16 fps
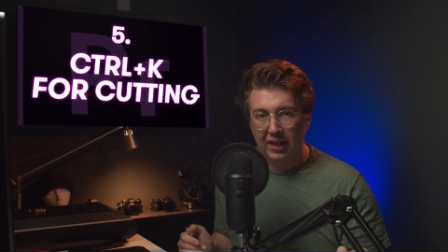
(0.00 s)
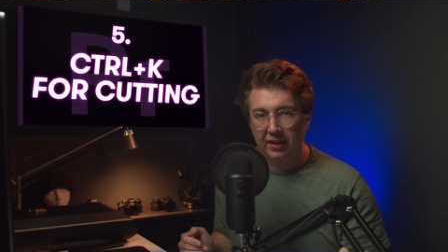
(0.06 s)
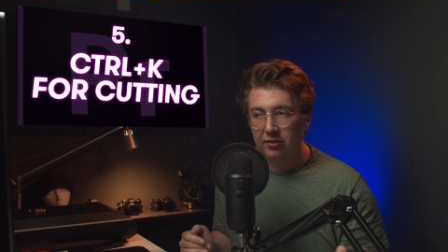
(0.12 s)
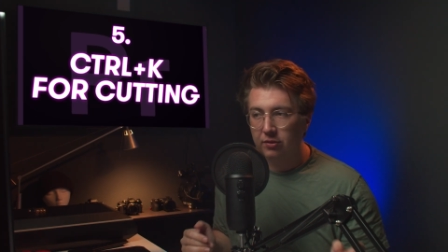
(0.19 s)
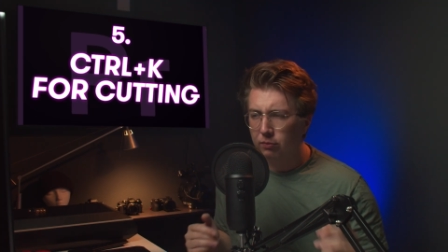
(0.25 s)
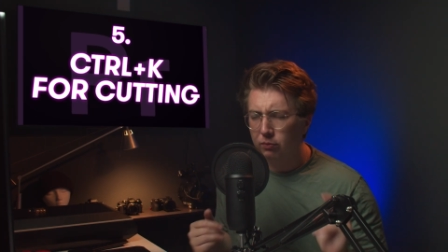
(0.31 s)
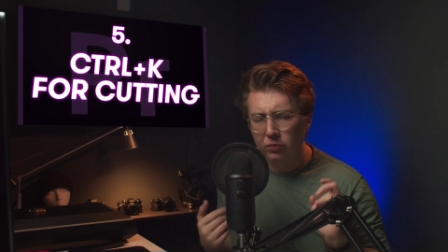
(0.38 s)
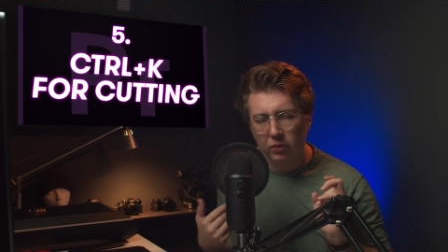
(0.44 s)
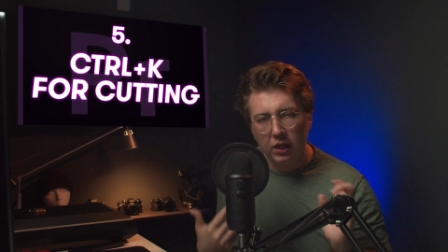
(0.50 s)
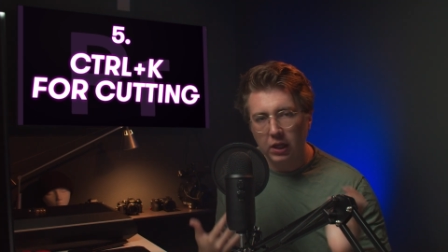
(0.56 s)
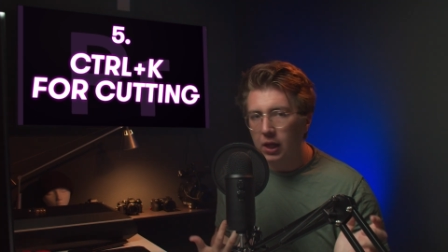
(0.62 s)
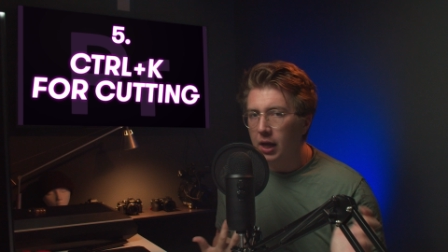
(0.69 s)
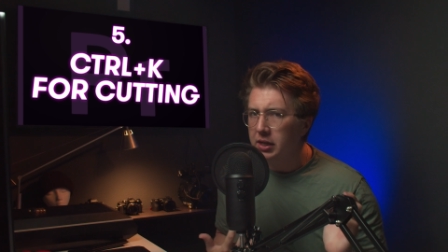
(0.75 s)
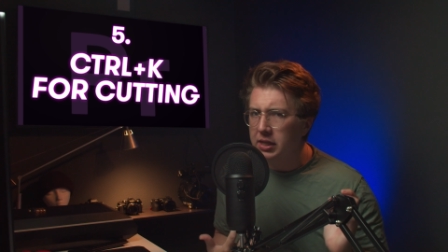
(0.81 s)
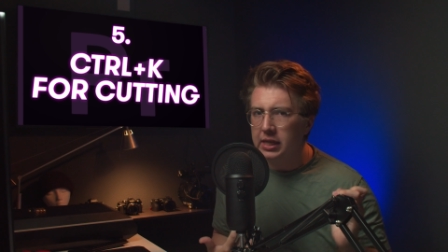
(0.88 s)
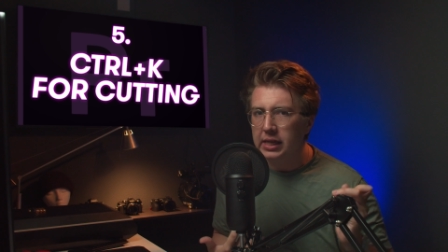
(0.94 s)
It's
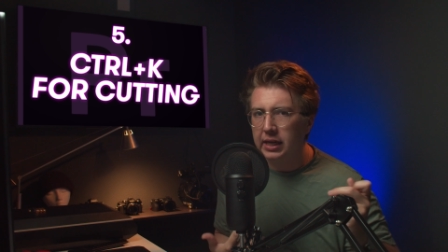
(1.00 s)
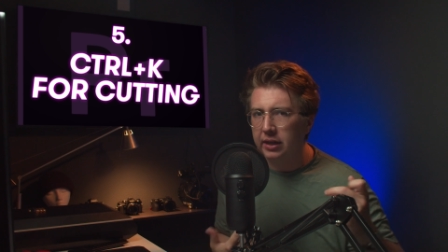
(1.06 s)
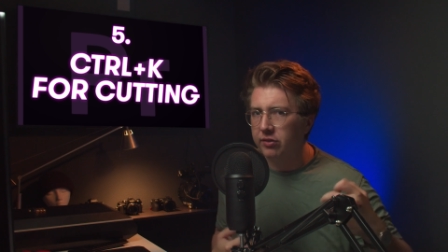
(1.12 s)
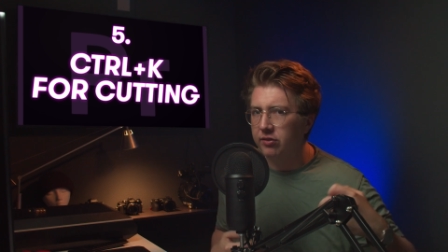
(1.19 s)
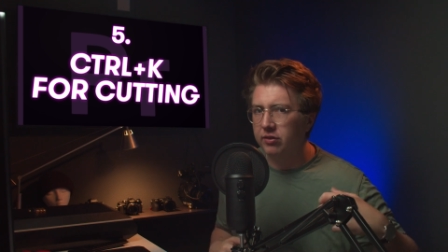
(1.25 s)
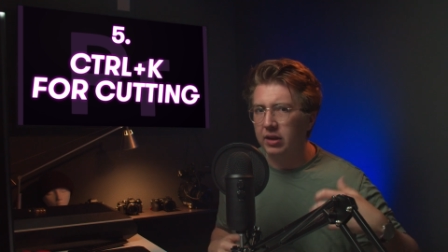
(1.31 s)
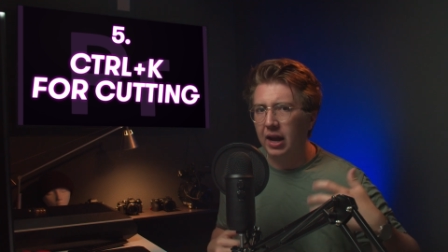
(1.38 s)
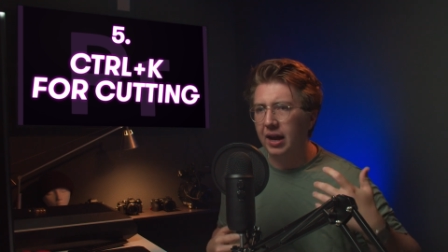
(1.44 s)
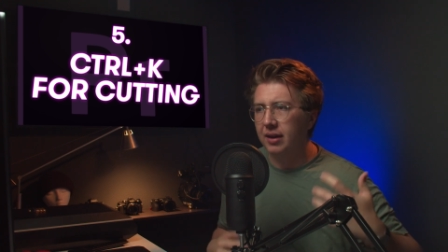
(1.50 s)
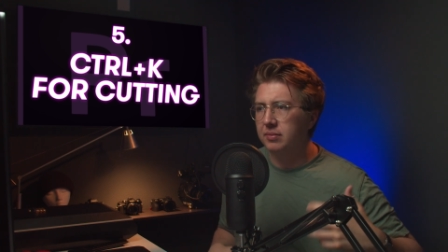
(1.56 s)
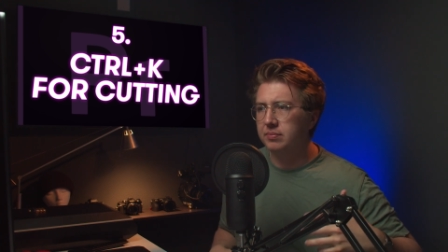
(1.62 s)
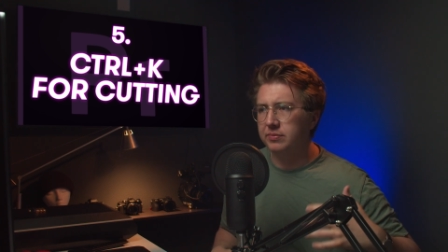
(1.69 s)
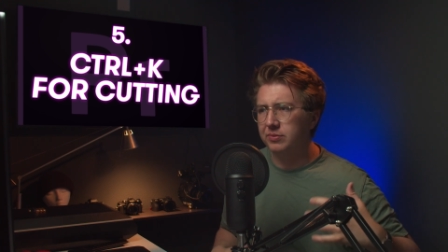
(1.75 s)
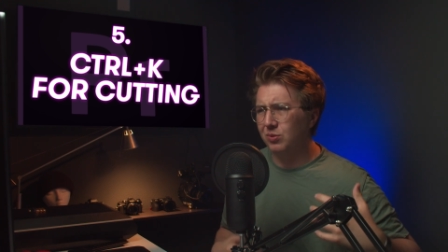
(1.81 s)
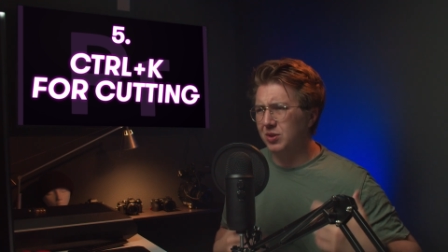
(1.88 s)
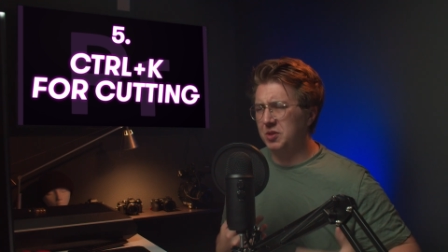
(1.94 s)
clunky, it's not
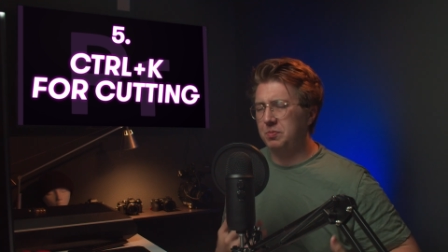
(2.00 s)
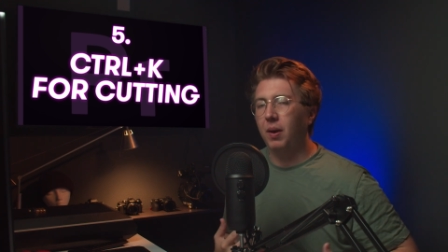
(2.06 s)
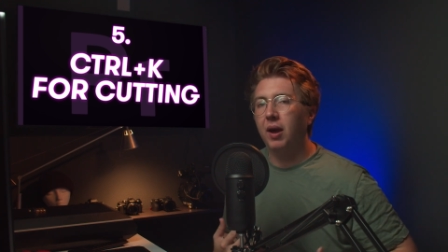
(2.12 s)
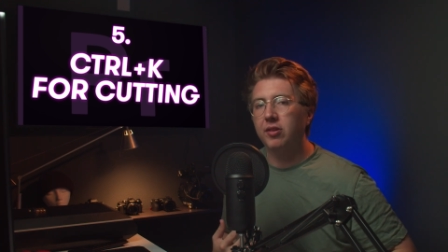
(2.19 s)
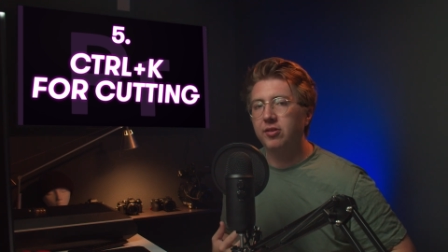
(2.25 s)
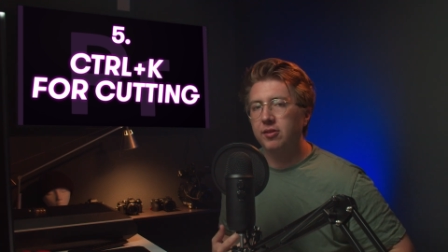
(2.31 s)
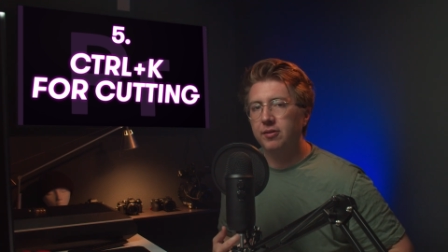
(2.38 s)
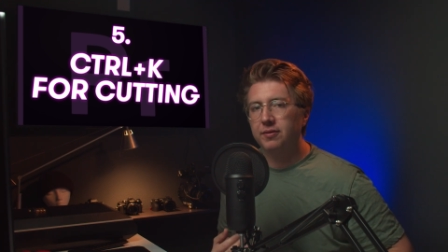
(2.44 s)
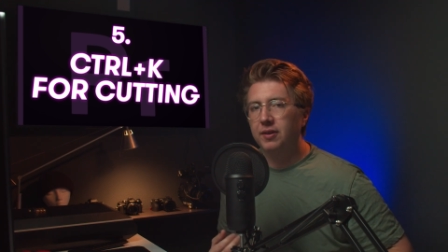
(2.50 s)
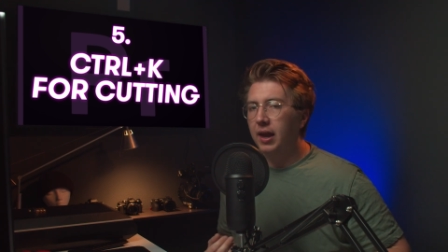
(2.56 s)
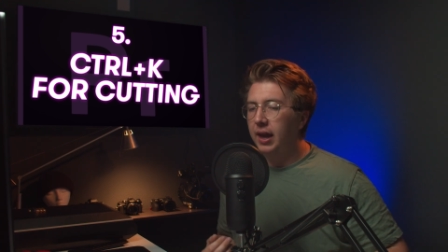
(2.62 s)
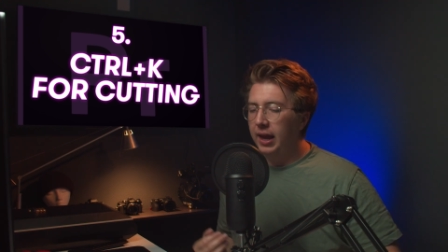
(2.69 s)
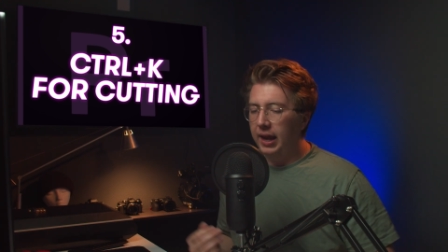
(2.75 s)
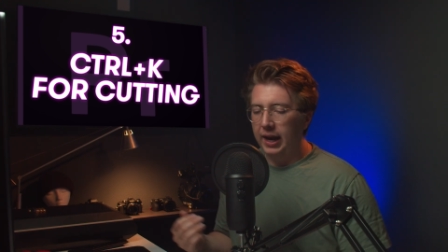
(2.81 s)
responsive,